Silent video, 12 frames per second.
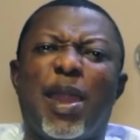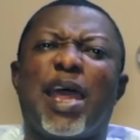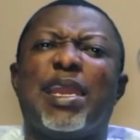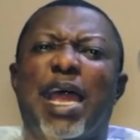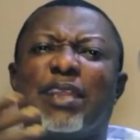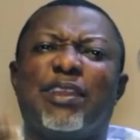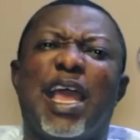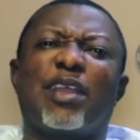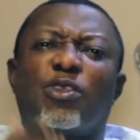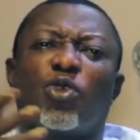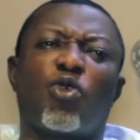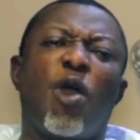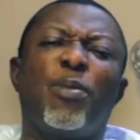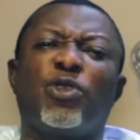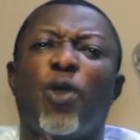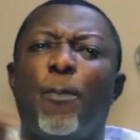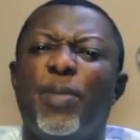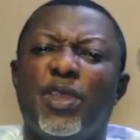that is likely to contribute
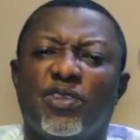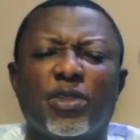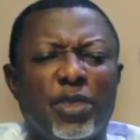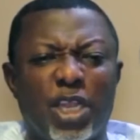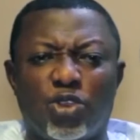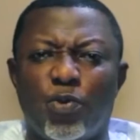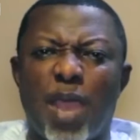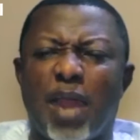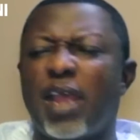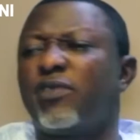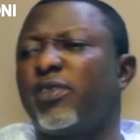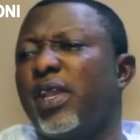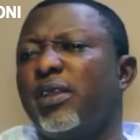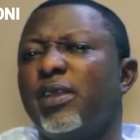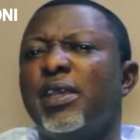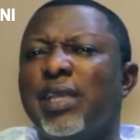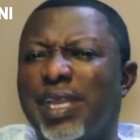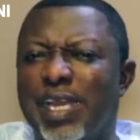to peace, they should be arrested.
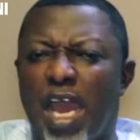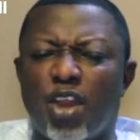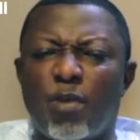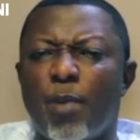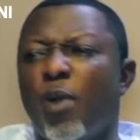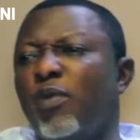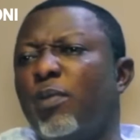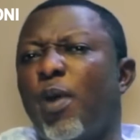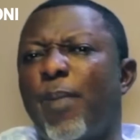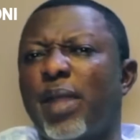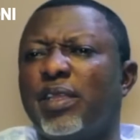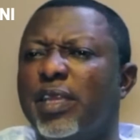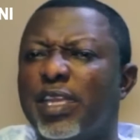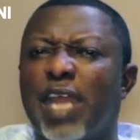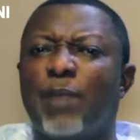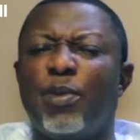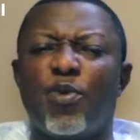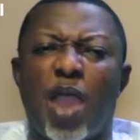They are not members of the Labour Party. These are
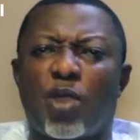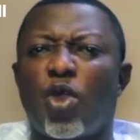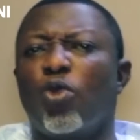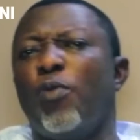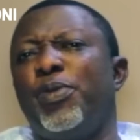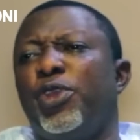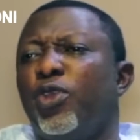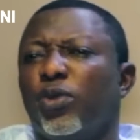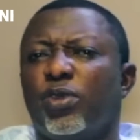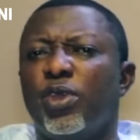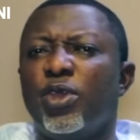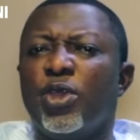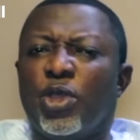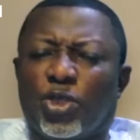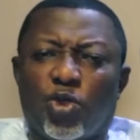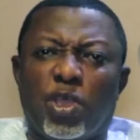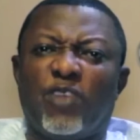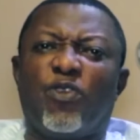the people I call obedient.
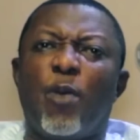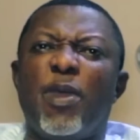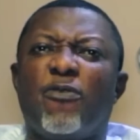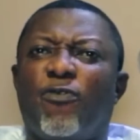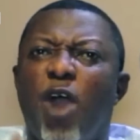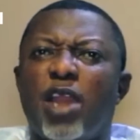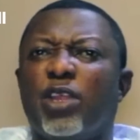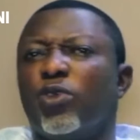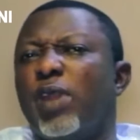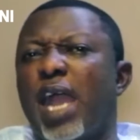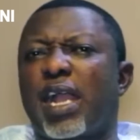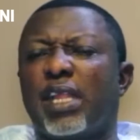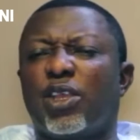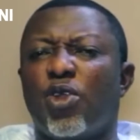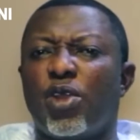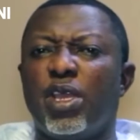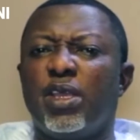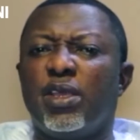So if Obi fall into that
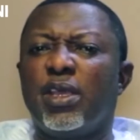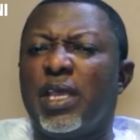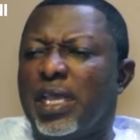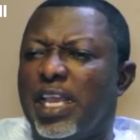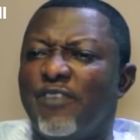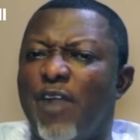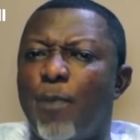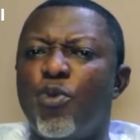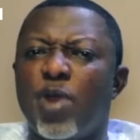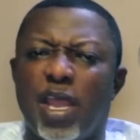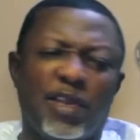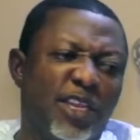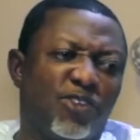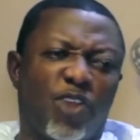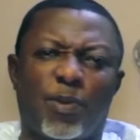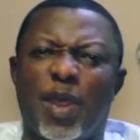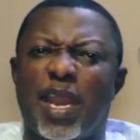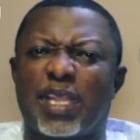category, if Abure, the
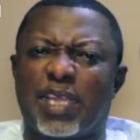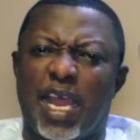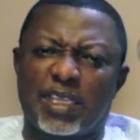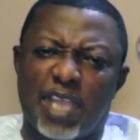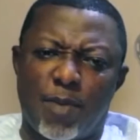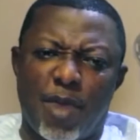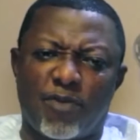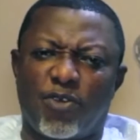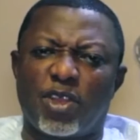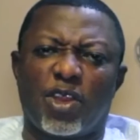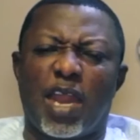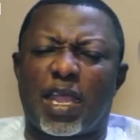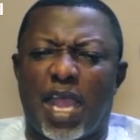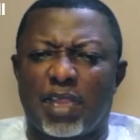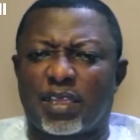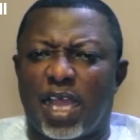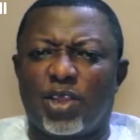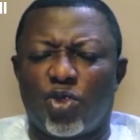Sovereign National Chairman, falls into that
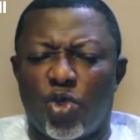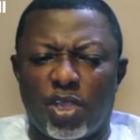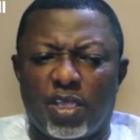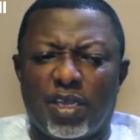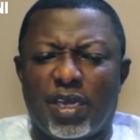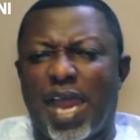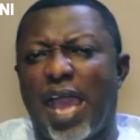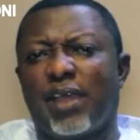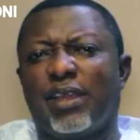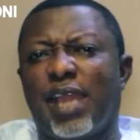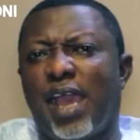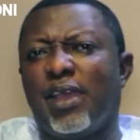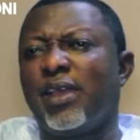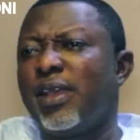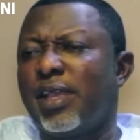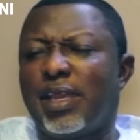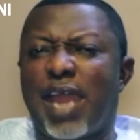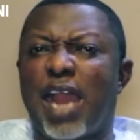category,
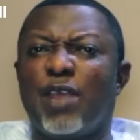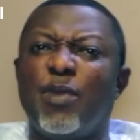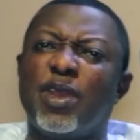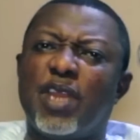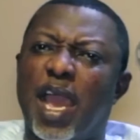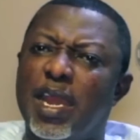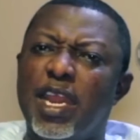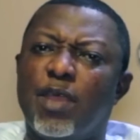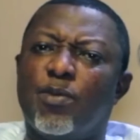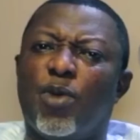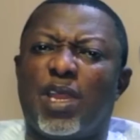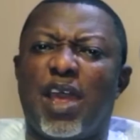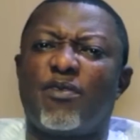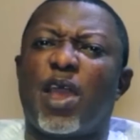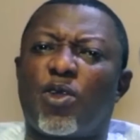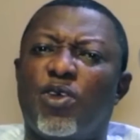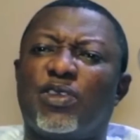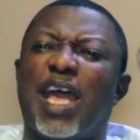that remains their name. But as we are
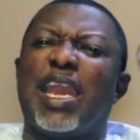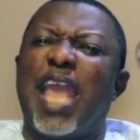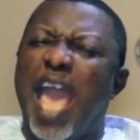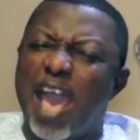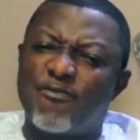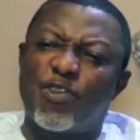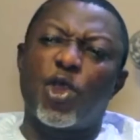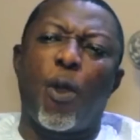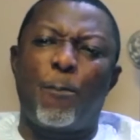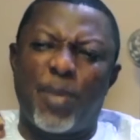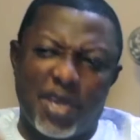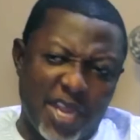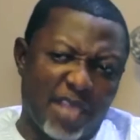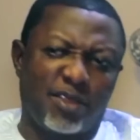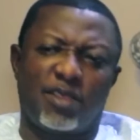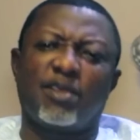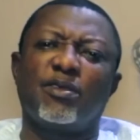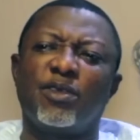concerned, every
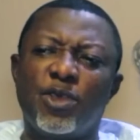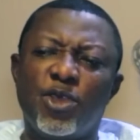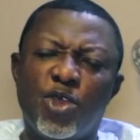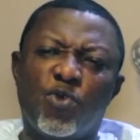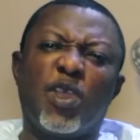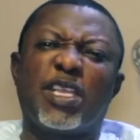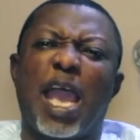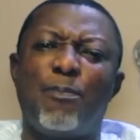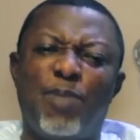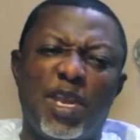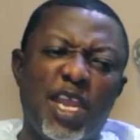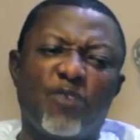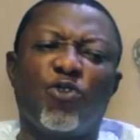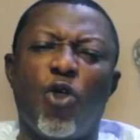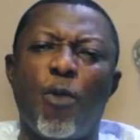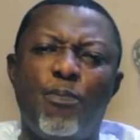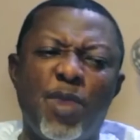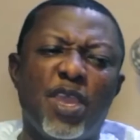obedient, which I believe
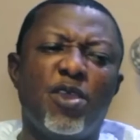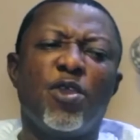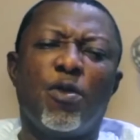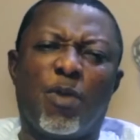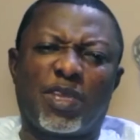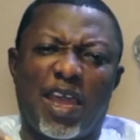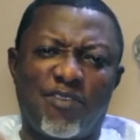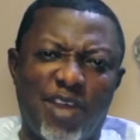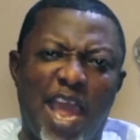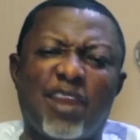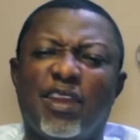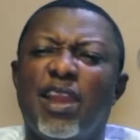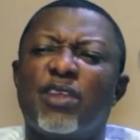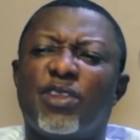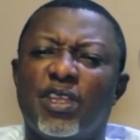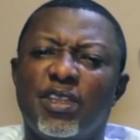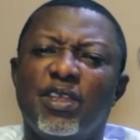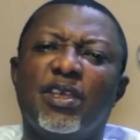Obi must have learned his
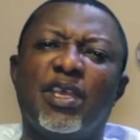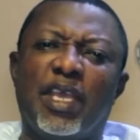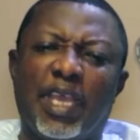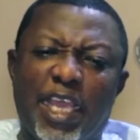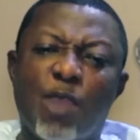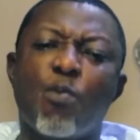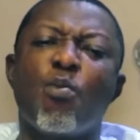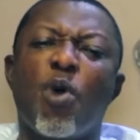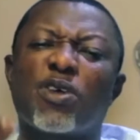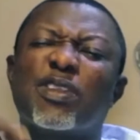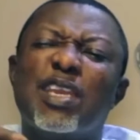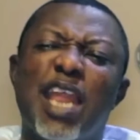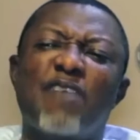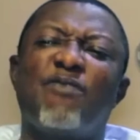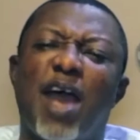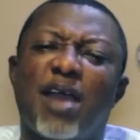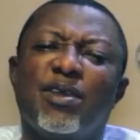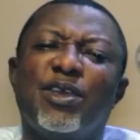lesson, he must
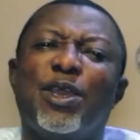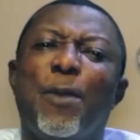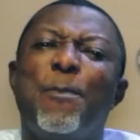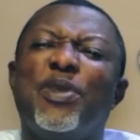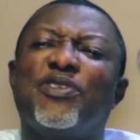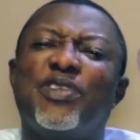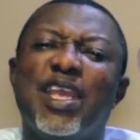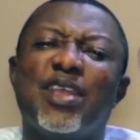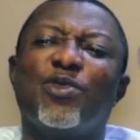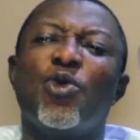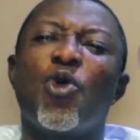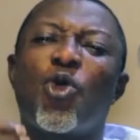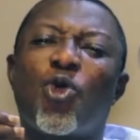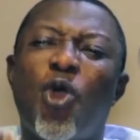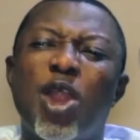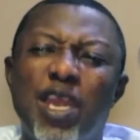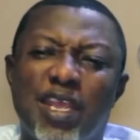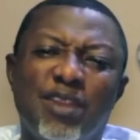never be seen
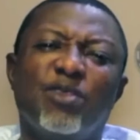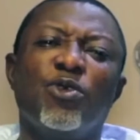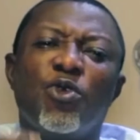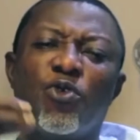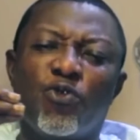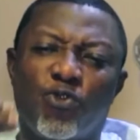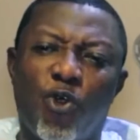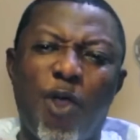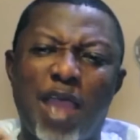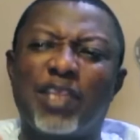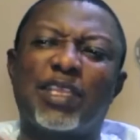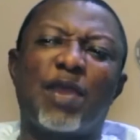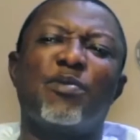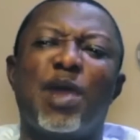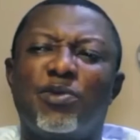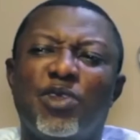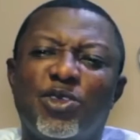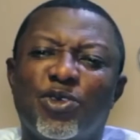calling for an interim
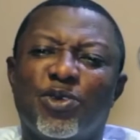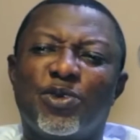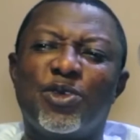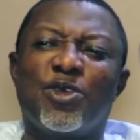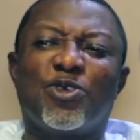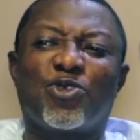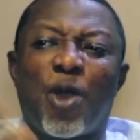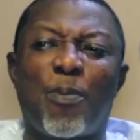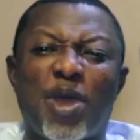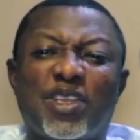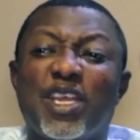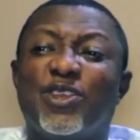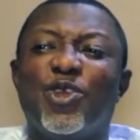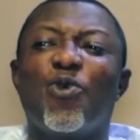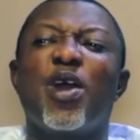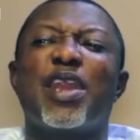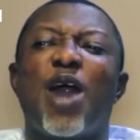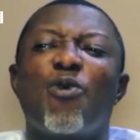administration. Supposing he's the
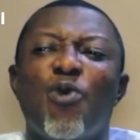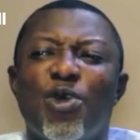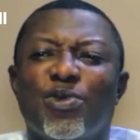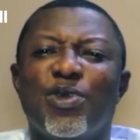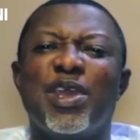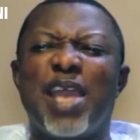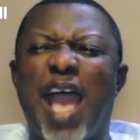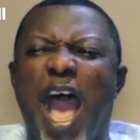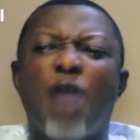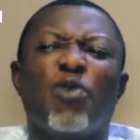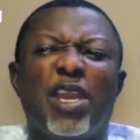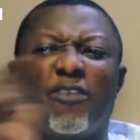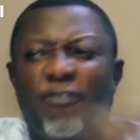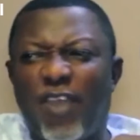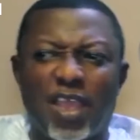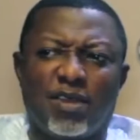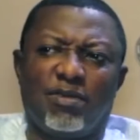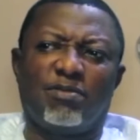one that won, how will he feel